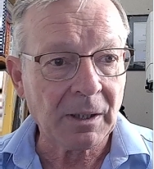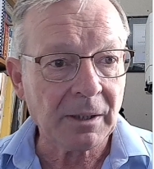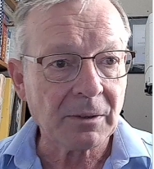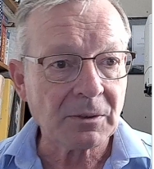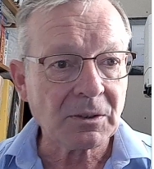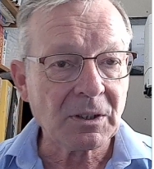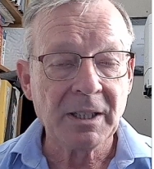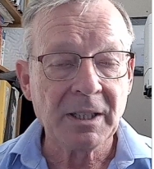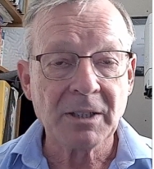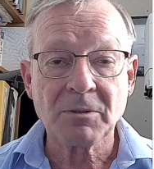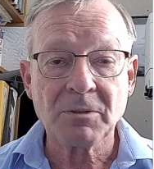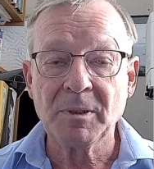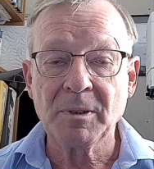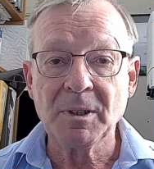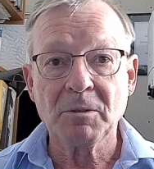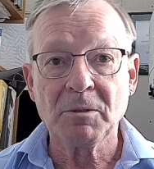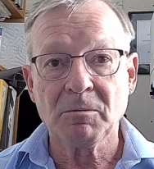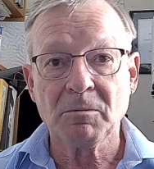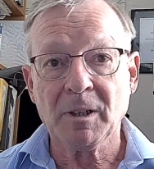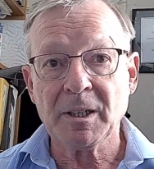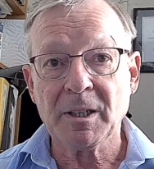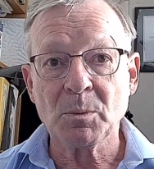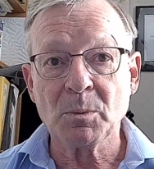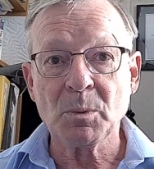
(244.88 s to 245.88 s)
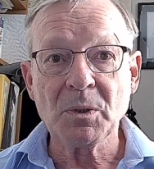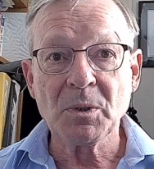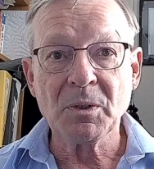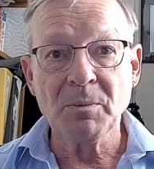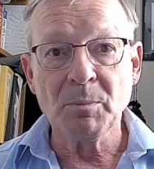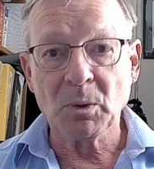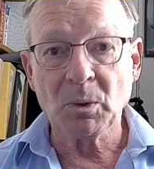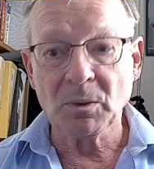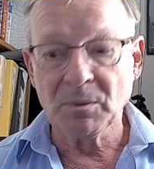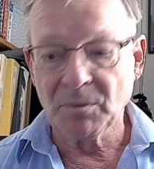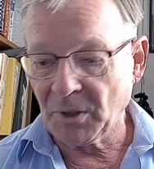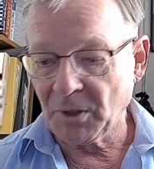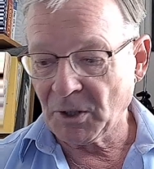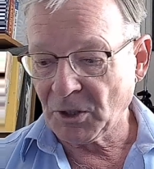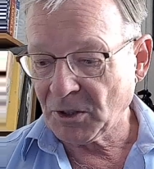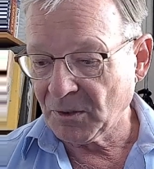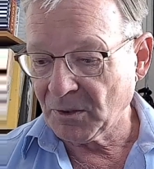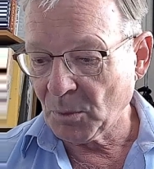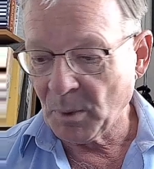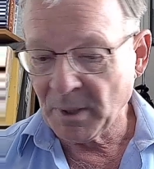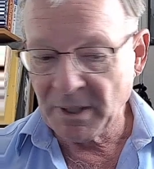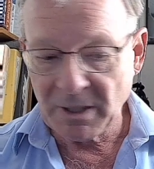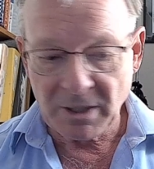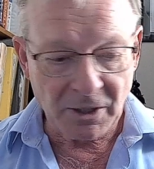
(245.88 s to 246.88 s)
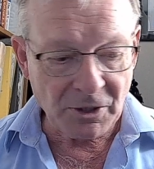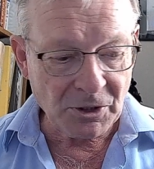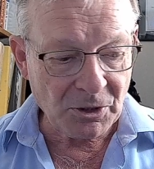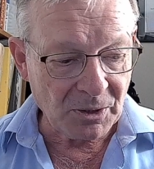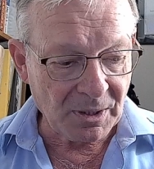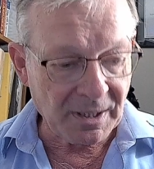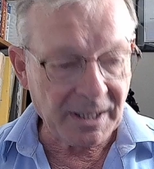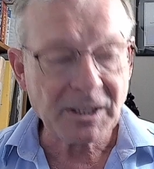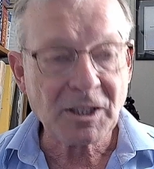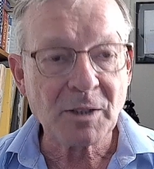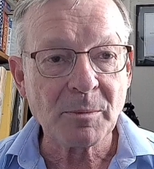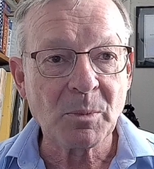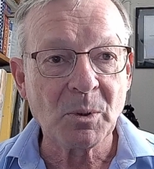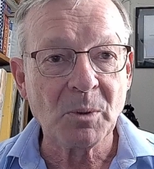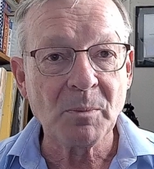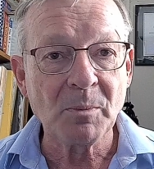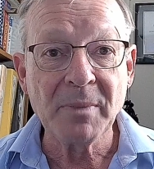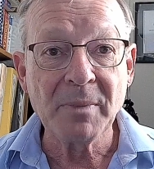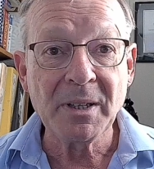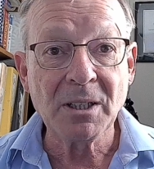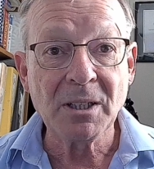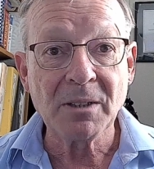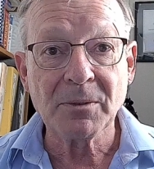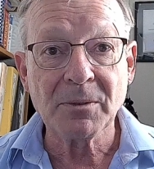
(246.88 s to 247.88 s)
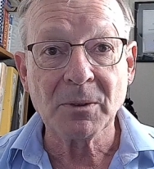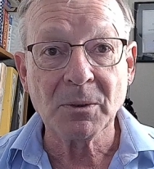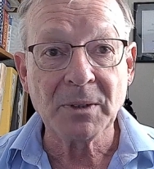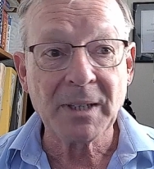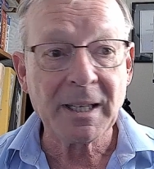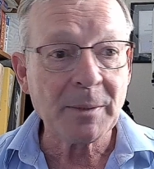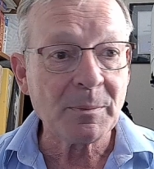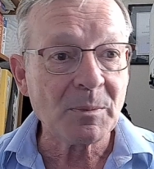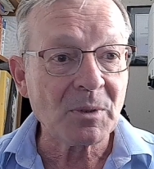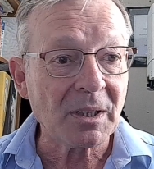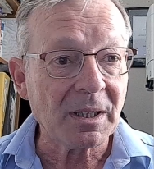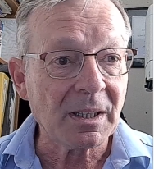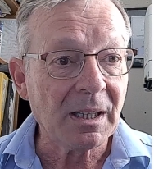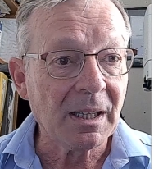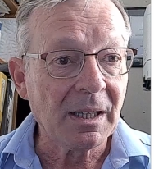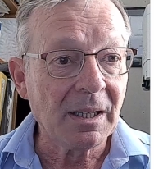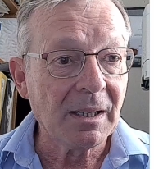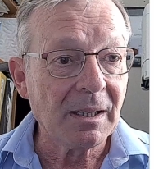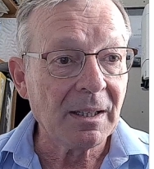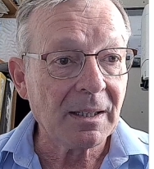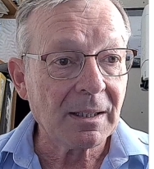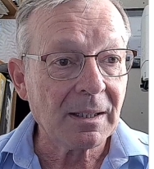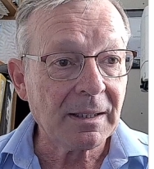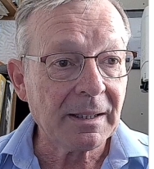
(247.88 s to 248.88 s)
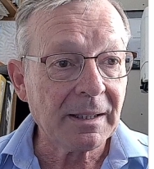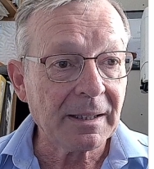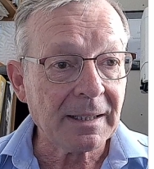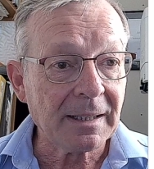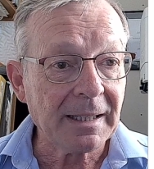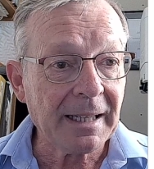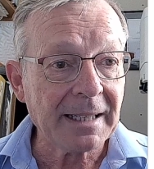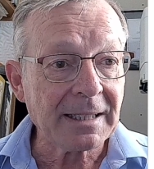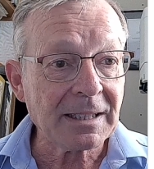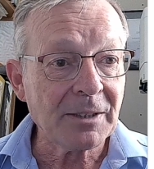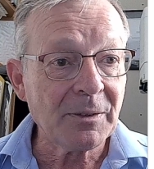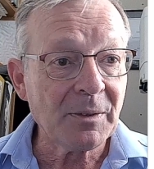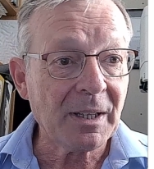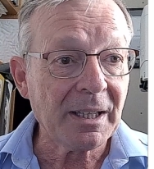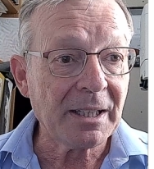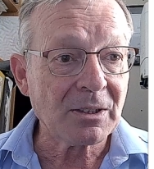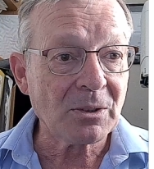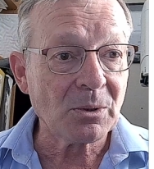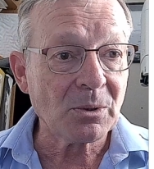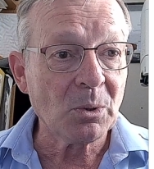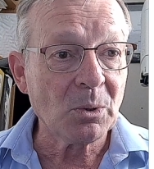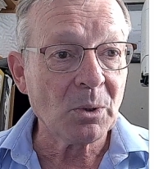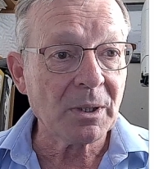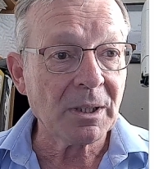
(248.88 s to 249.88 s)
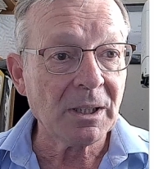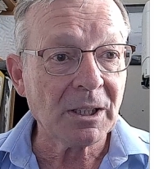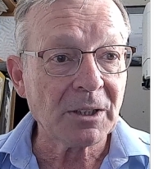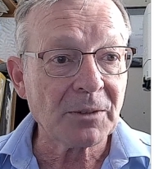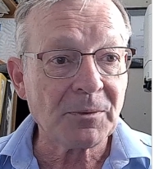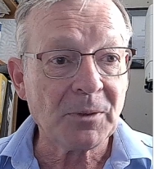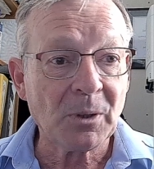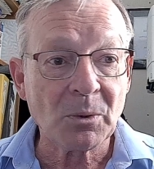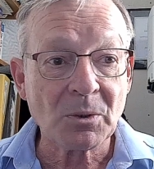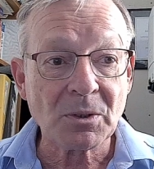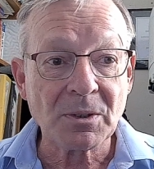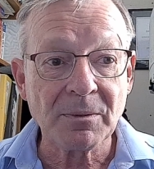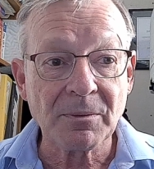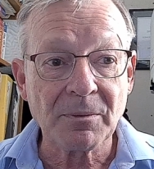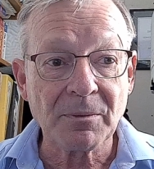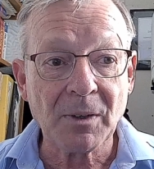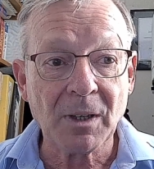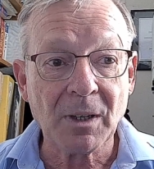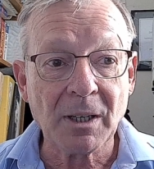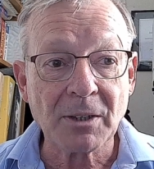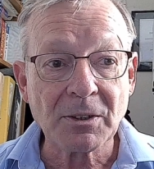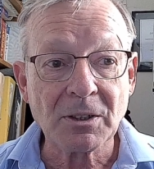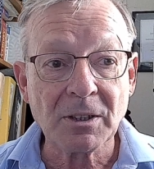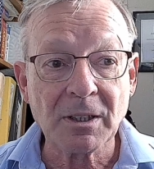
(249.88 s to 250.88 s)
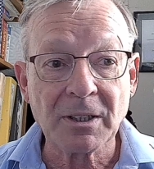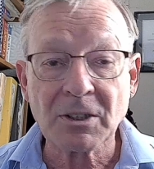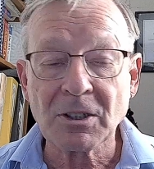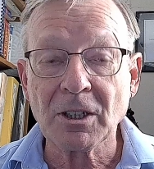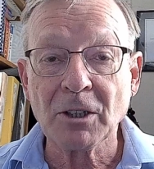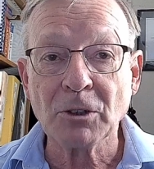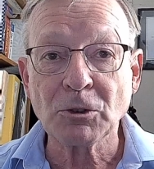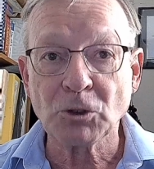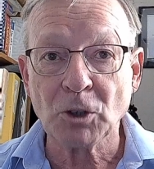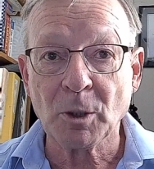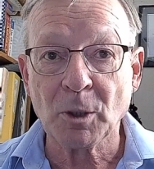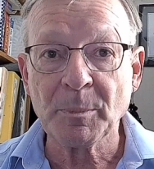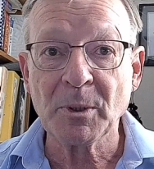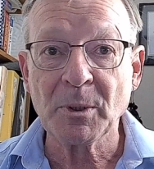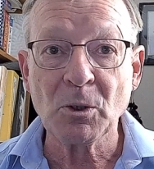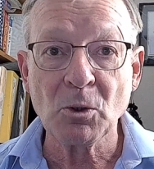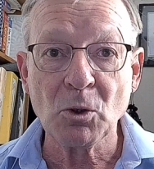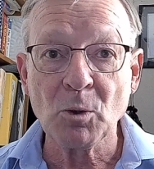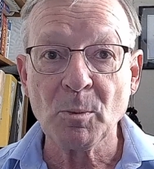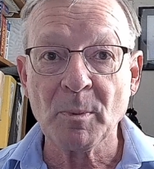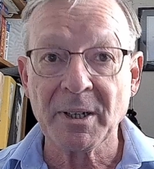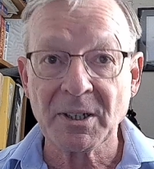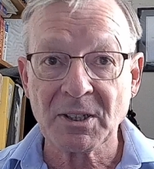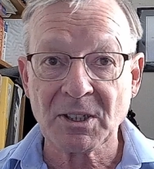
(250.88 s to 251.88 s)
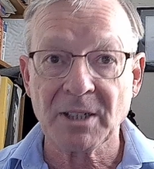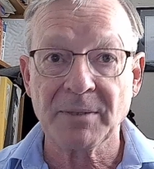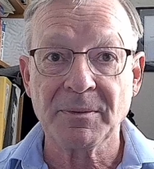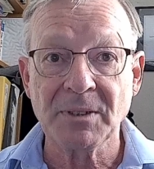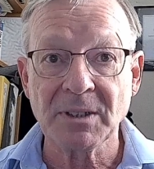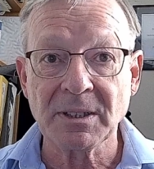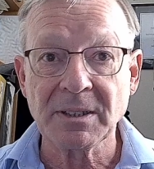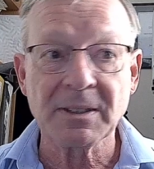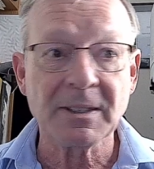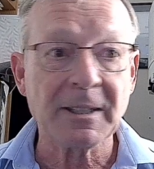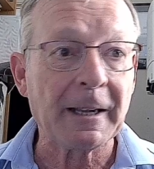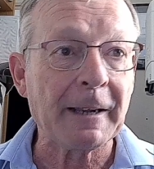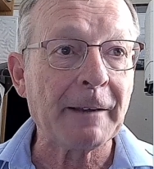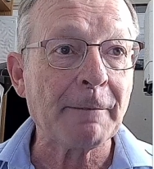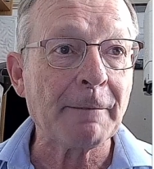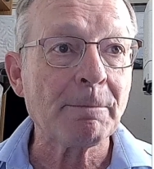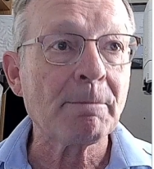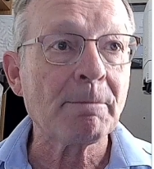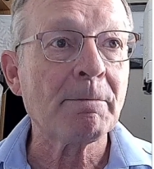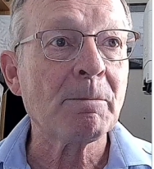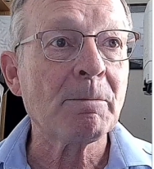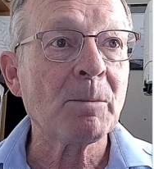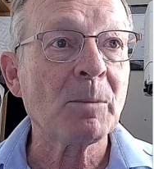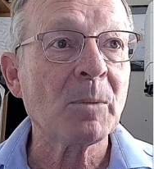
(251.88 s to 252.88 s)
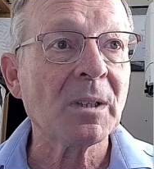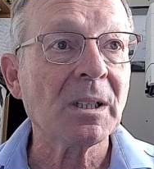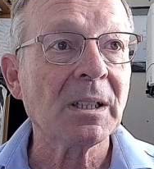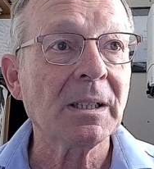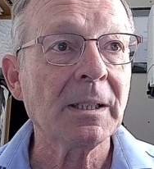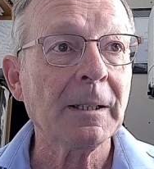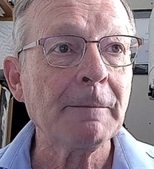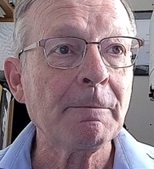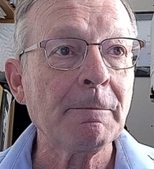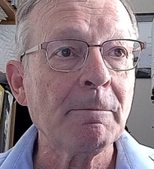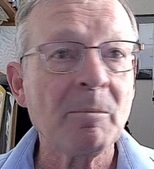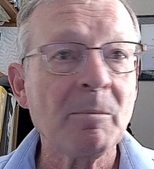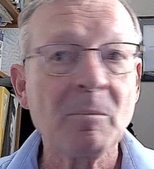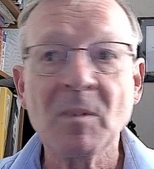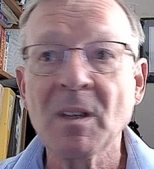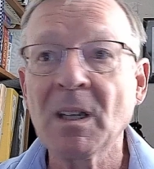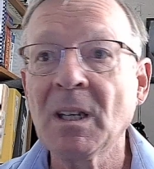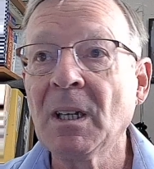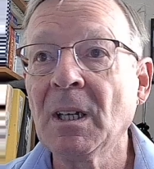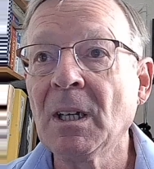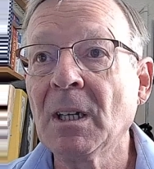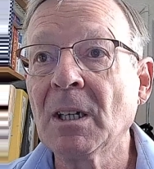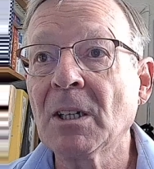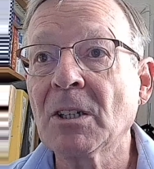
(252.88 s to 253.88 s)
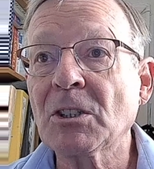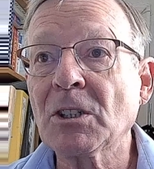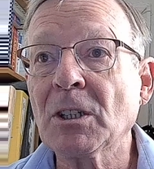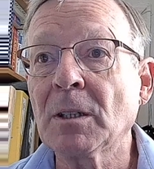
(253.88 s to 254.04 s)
It's really great with modern versions of Windows. You can actually put meaningful names in. Click that and there's organise folders and files, and I'll start dropping all my stuff into there. Okay, so